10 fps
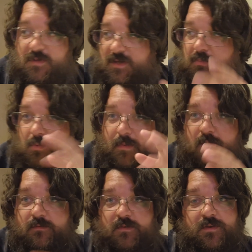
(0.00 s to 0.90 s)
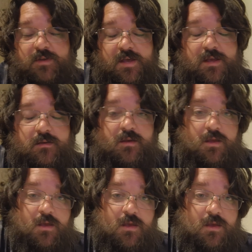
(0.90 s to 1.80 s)
get prepared for the day and
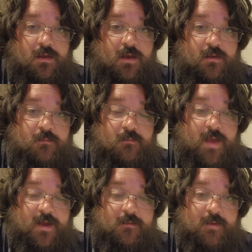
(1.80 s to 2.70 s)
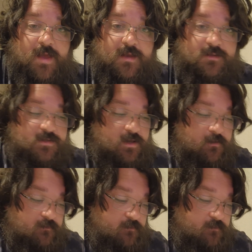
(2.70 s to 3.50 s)
kind of pack a bag and stuff.